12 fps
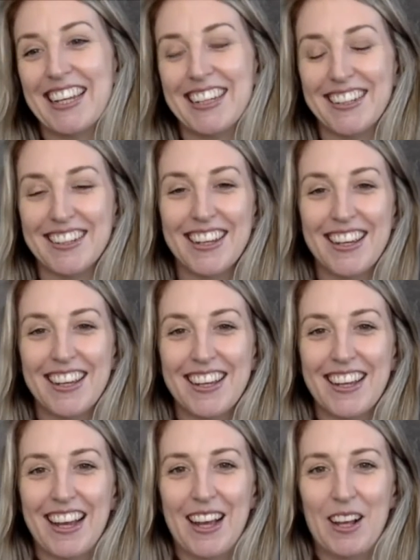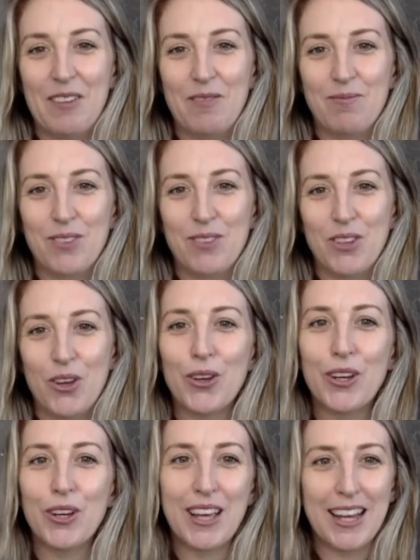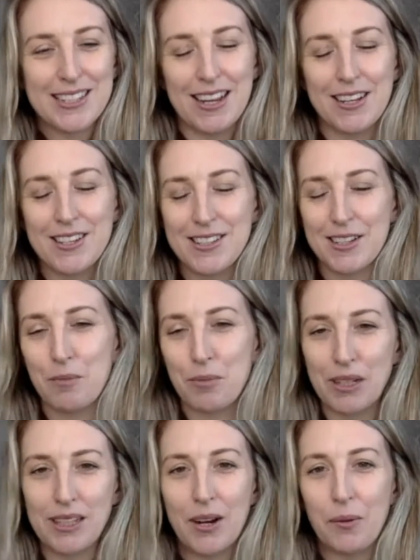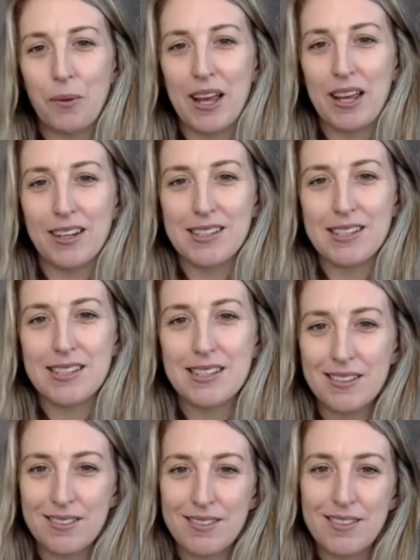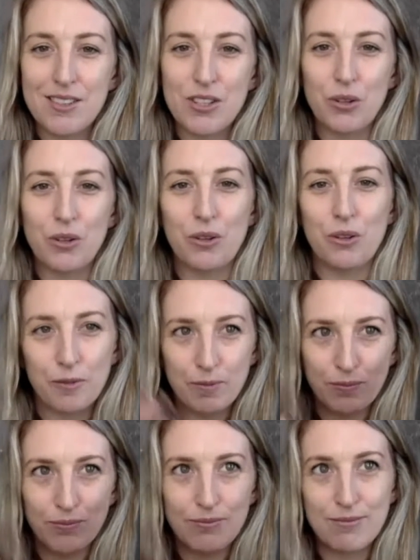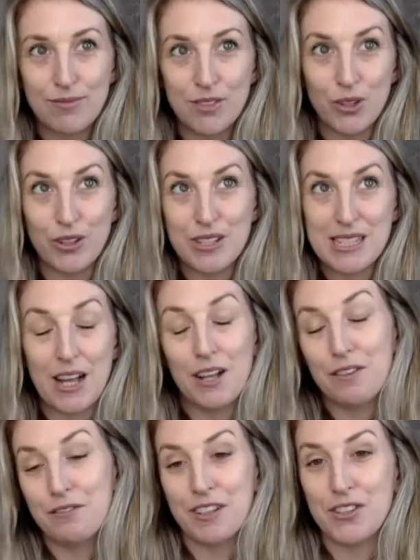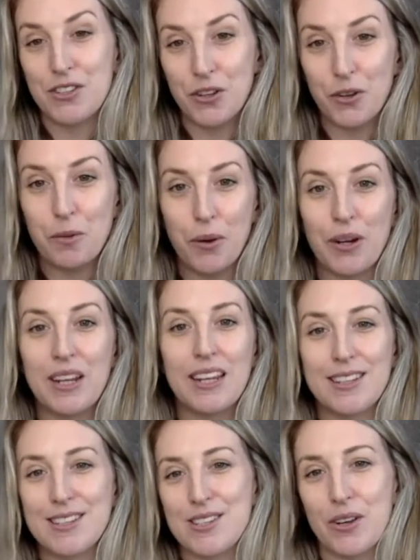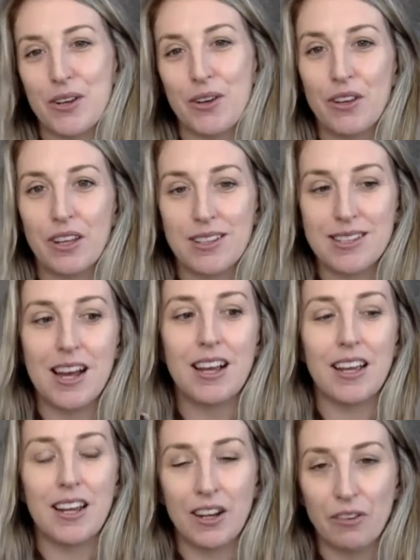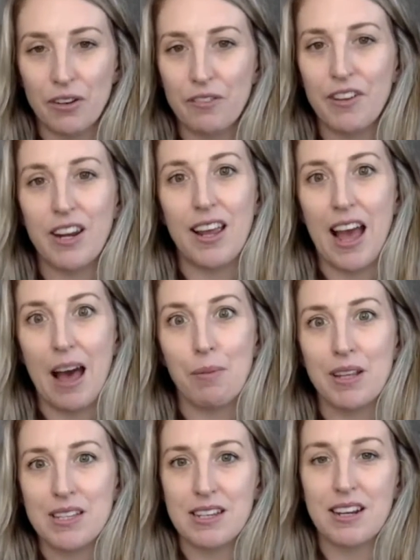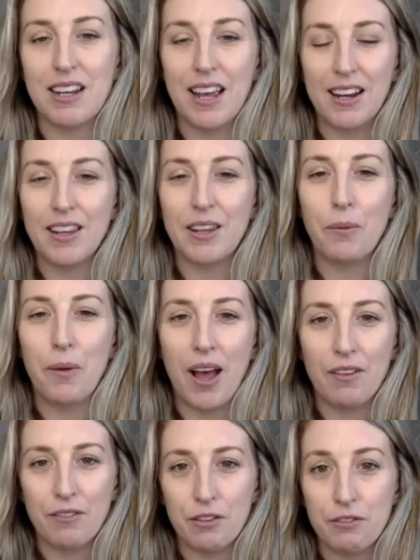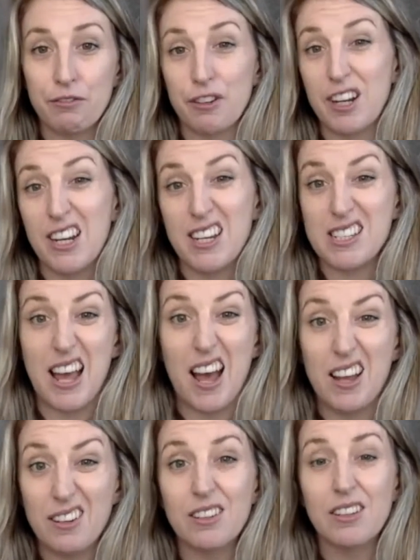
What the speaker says: And yoga kind of starts to bring that awareness to yourself and to your body, and so you can start getting rid of any habits that are getting in the way of a free sound.